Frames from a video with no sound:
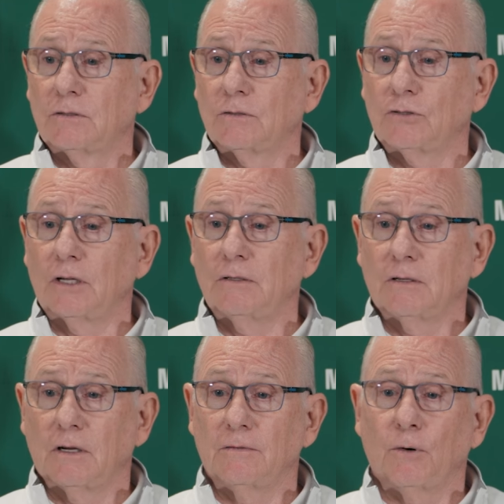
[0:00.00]
was
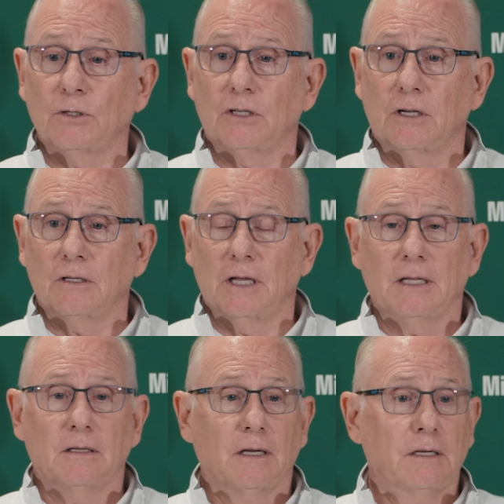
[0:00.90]

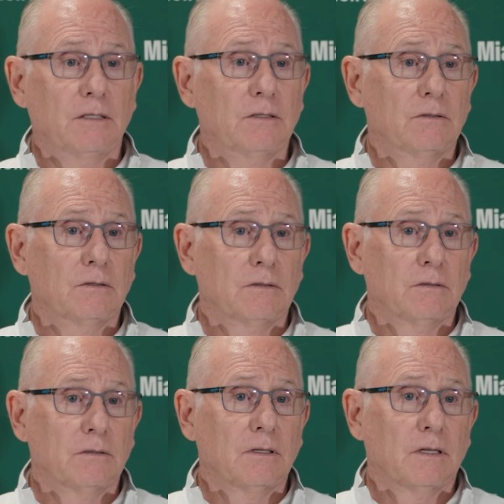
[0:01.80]
unfortunate.
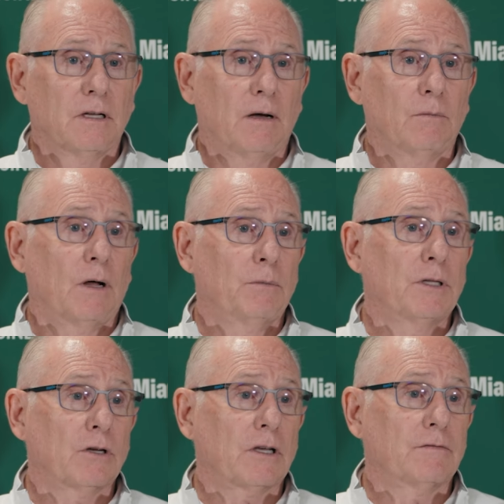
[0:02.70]
I'll be
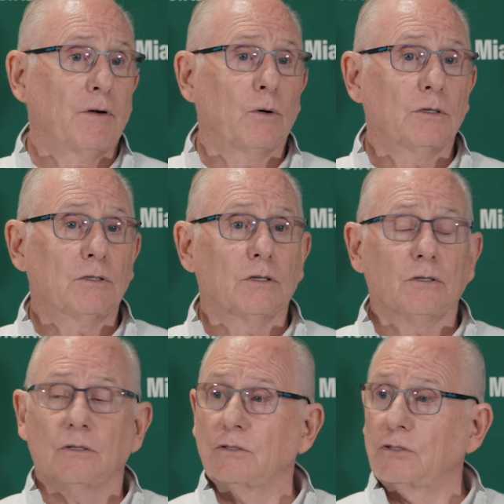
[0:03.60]
looking forward
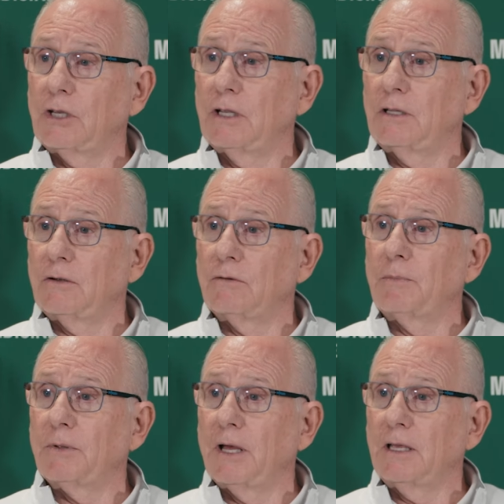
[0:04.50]
to seeing the
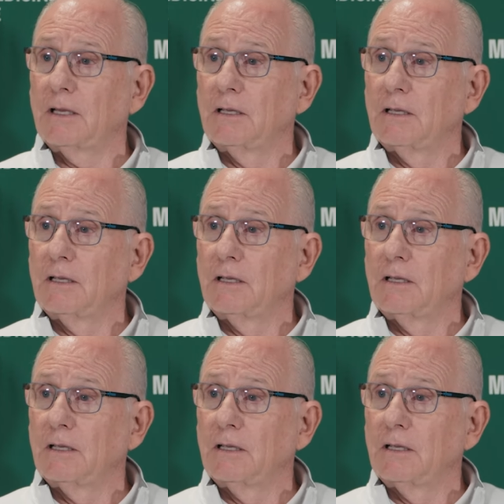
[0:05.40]
replay.